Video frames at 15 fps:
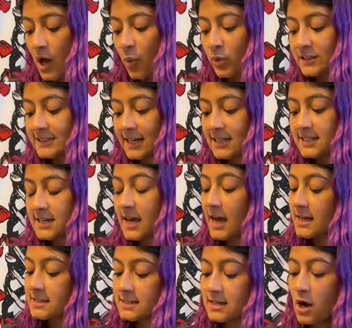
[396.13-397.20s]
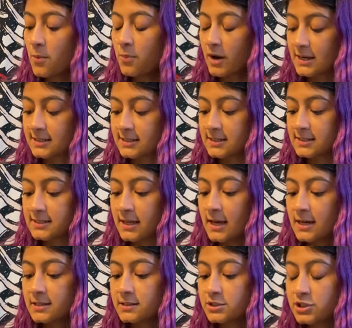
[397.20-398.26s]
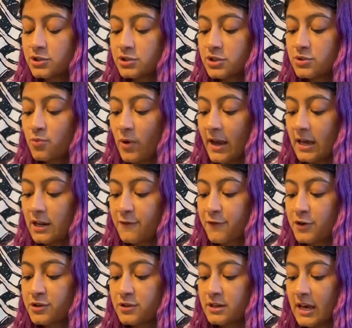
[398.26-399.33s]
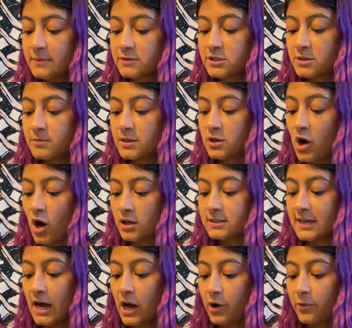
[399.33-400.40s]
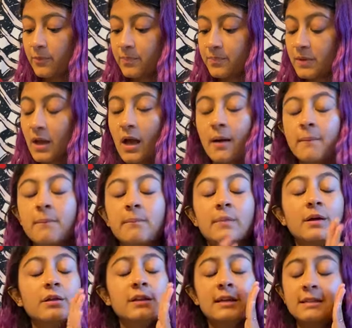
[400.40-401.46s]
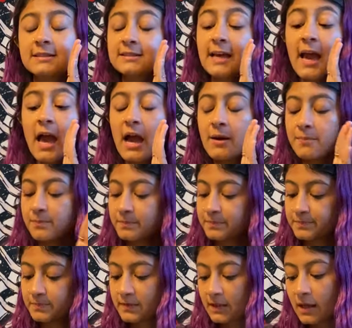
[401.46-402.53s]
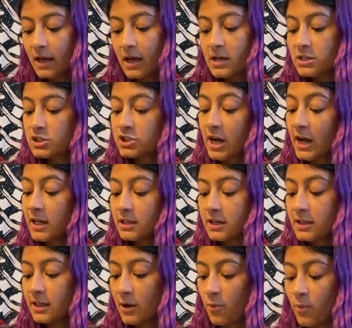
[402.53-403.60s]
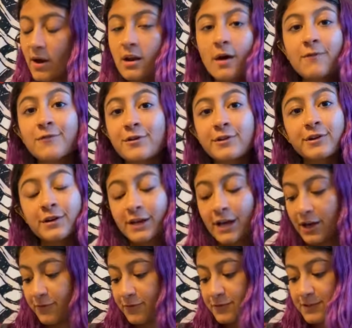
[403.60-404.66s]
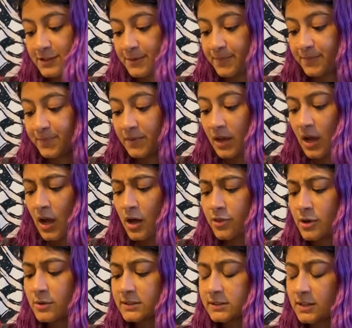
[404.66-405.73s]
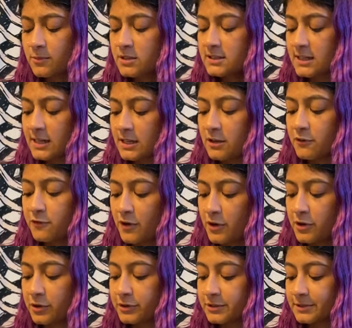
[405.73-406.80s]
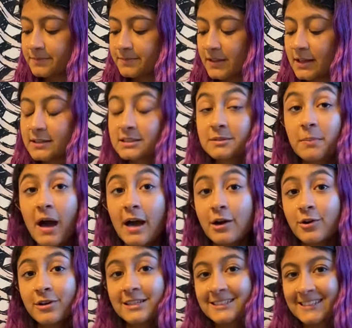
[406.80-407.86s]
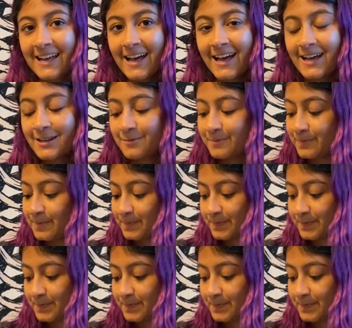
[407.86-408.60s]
When Santa handed out presents, the children waited for their names to be called out. Millie and Sam. Shyly, they went up for their gifts. There was someone taking photos. "Smile," he said.